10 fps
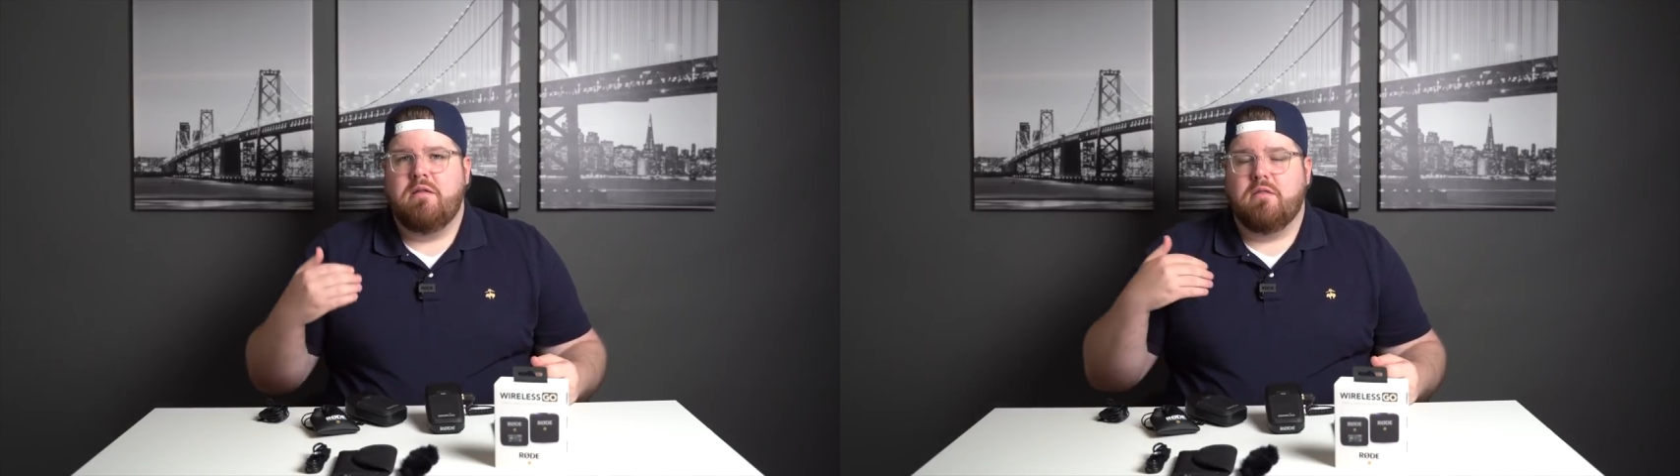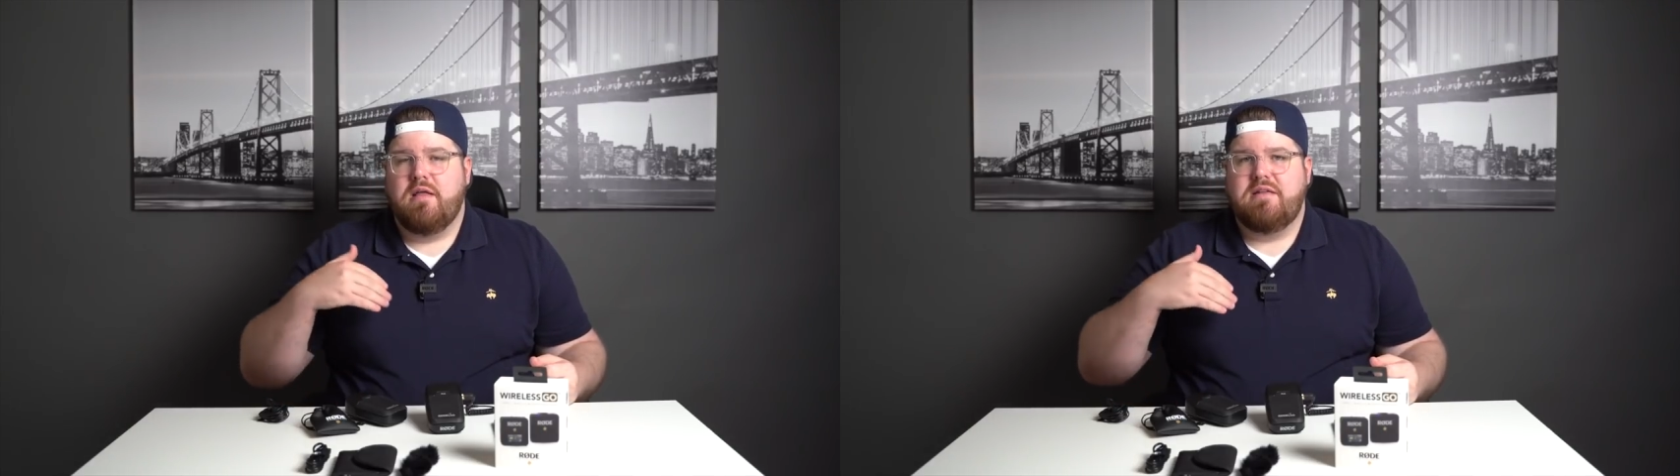
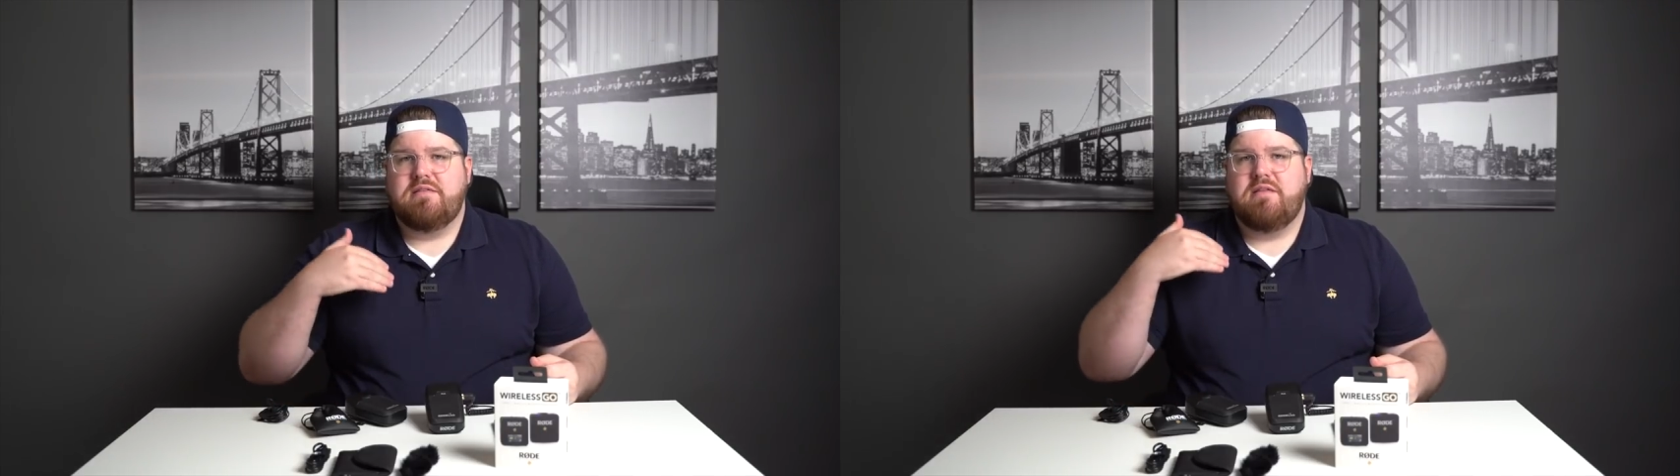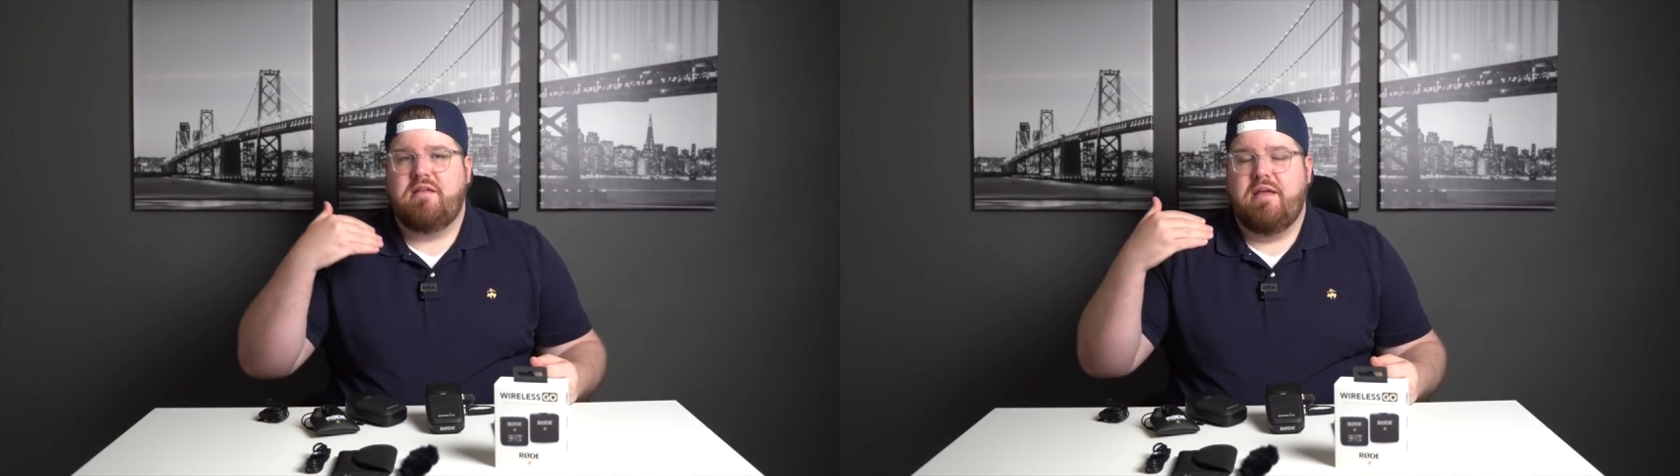
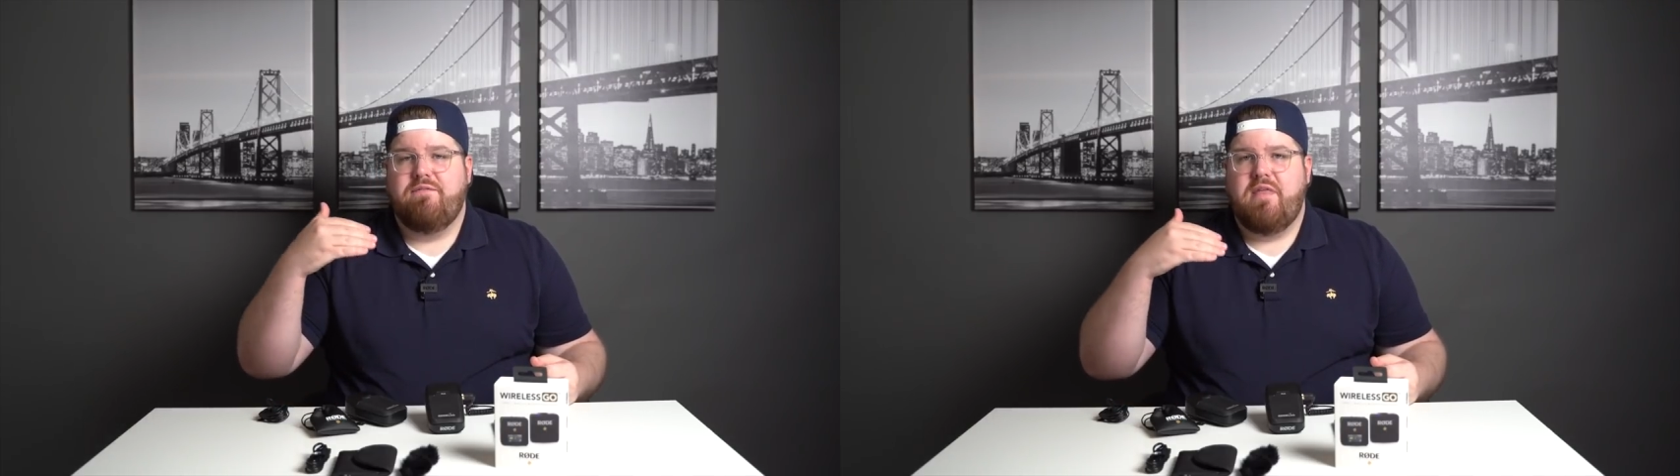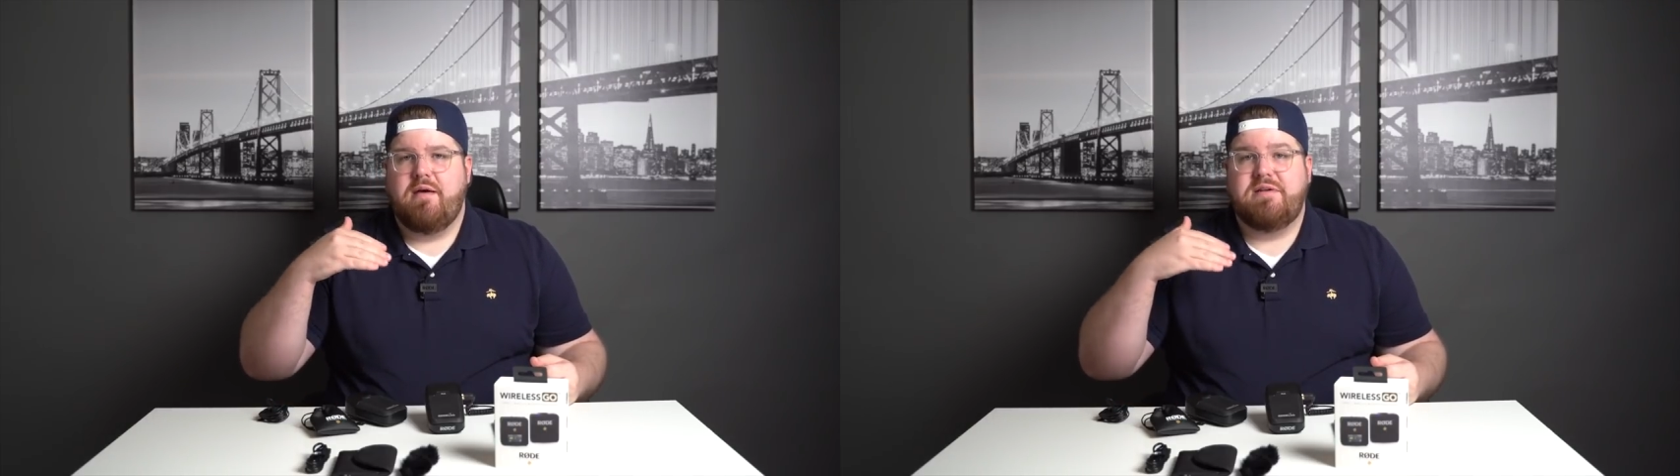let's
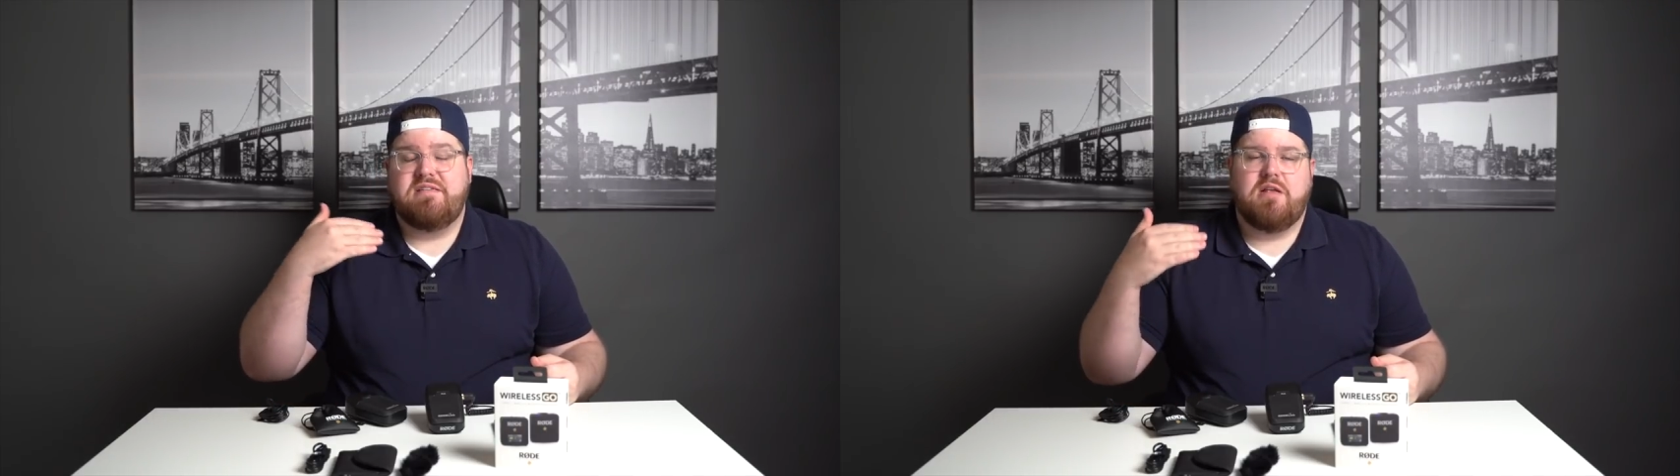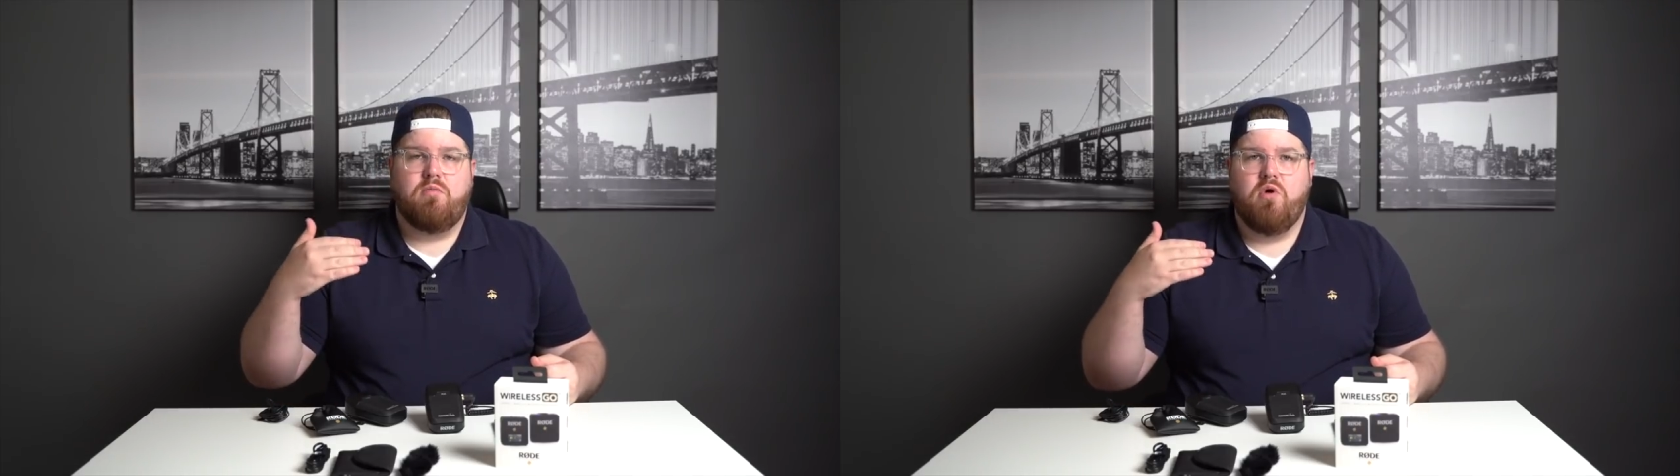give them a sub